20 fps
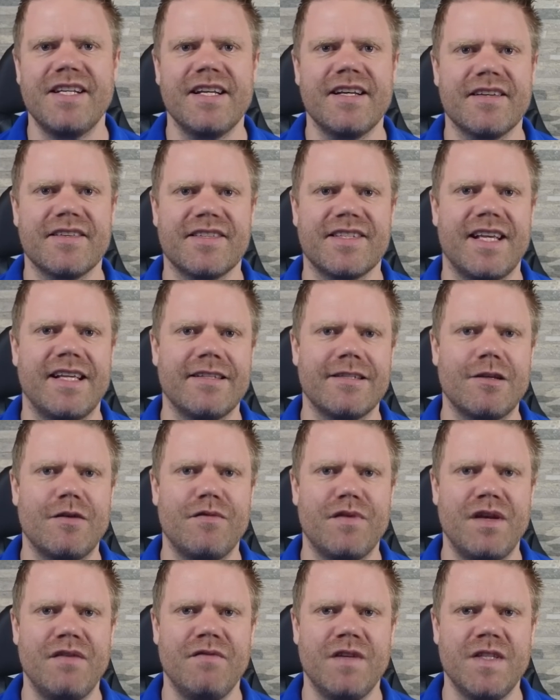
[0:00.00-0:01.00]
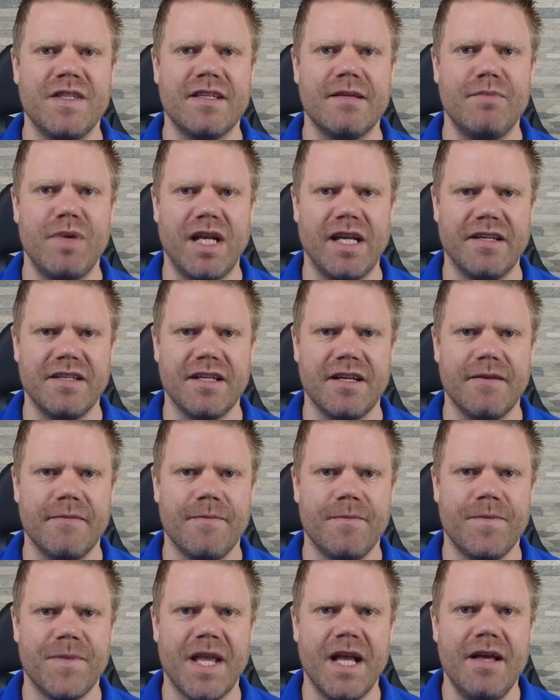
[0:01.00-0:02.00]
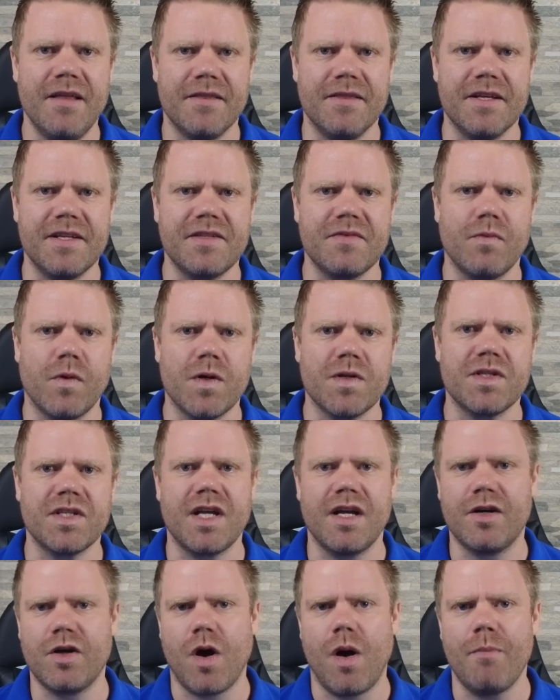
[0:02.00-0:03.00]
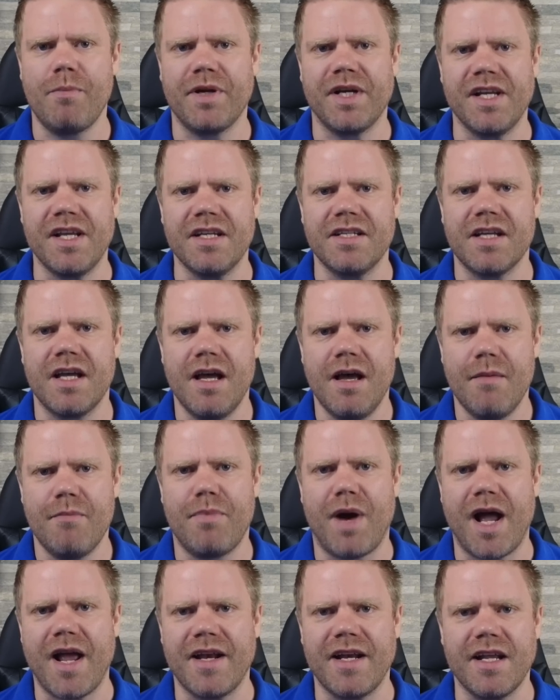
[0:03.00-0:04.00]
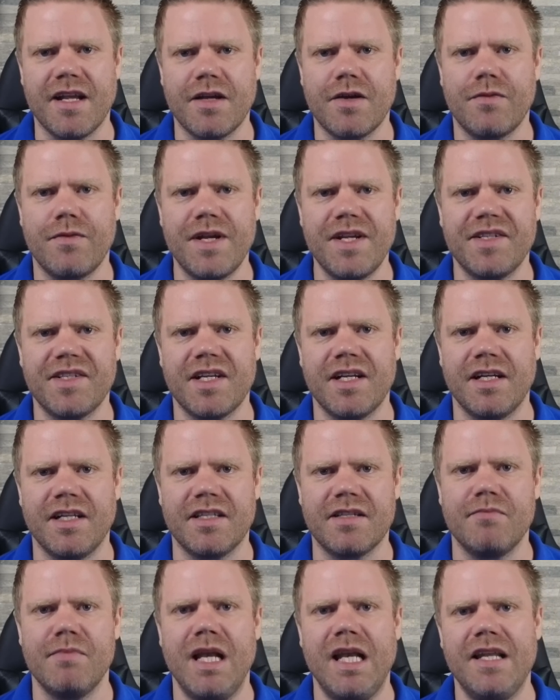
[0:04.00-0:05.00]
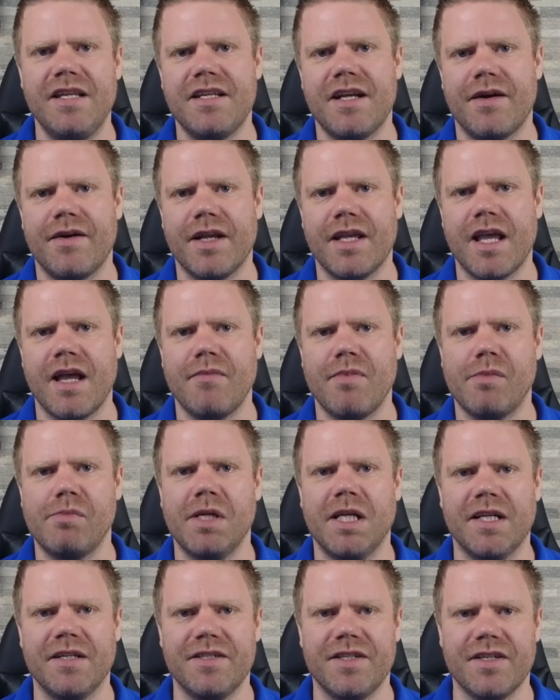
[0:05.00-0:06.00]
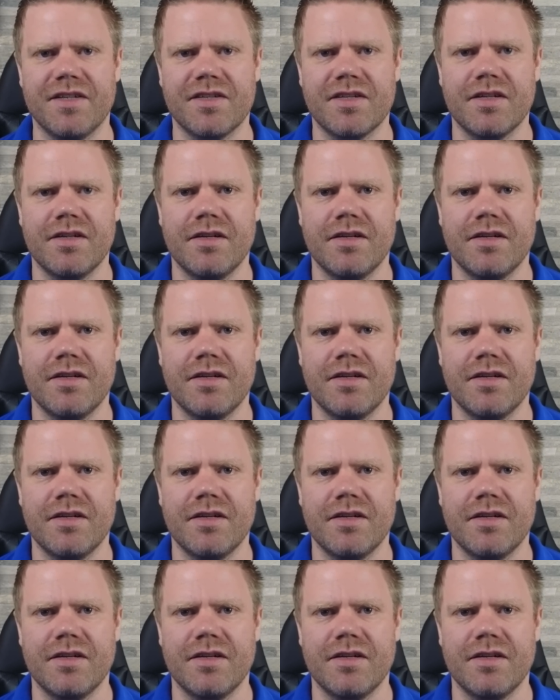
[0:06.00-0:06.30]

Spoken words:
a sense of invincibility. This was accompanied by an increase in its military capabilities.